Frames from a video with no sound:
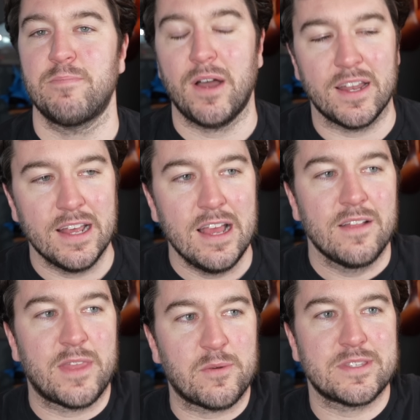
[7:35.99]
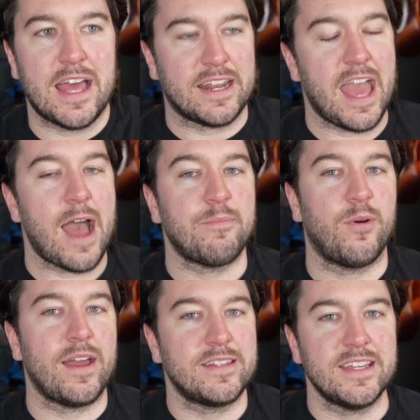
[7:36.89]
but there was that gap
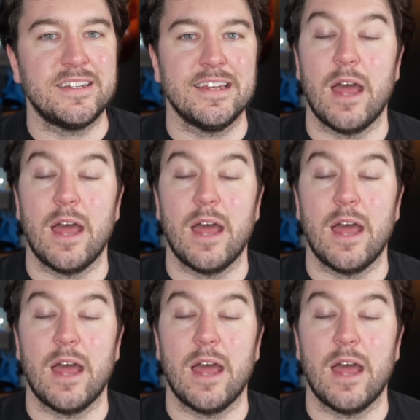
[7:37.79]
where I didn't.